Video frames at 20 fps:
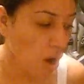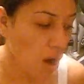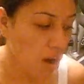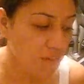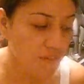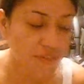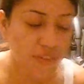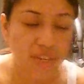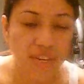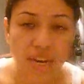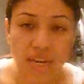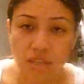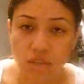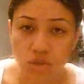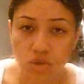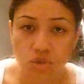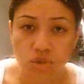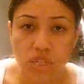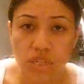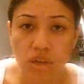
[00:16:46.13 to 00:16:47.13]
Coffee, I
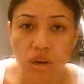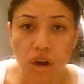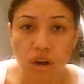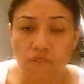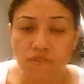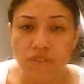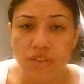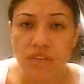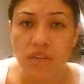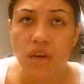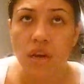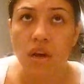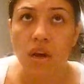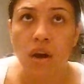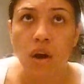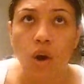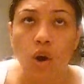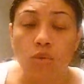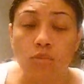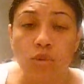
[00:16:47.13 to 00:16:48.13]
do drink coffee
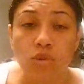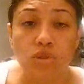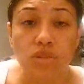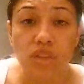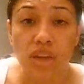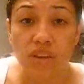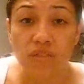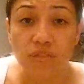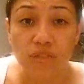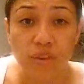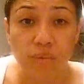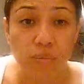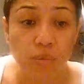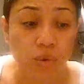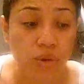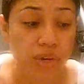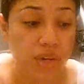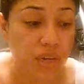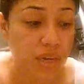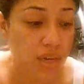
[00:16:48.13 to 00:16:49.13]
almost every
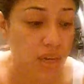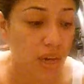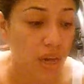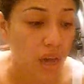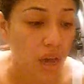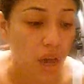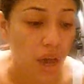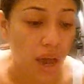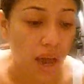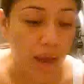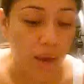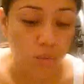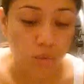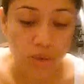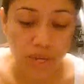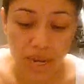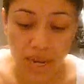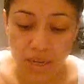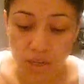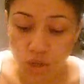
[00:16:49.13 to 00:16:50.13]
morning.
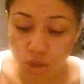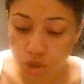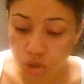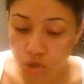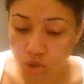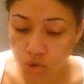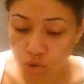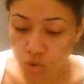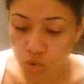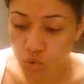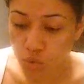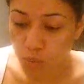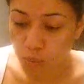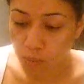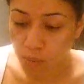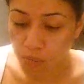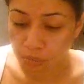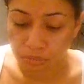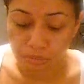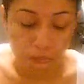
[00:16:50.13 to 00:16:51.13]
And when I do,
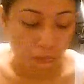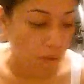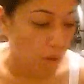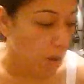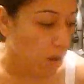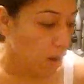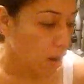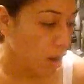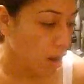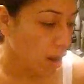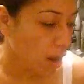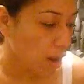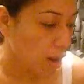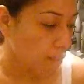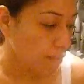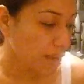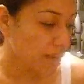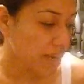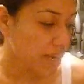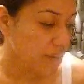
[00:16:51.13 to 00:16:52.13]

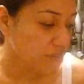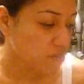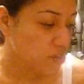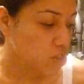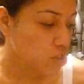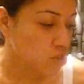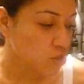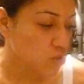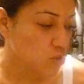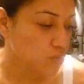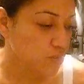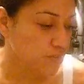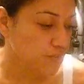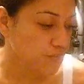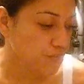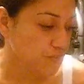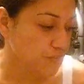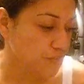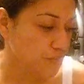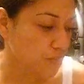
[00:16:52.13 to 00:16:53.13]
it gives you
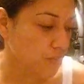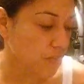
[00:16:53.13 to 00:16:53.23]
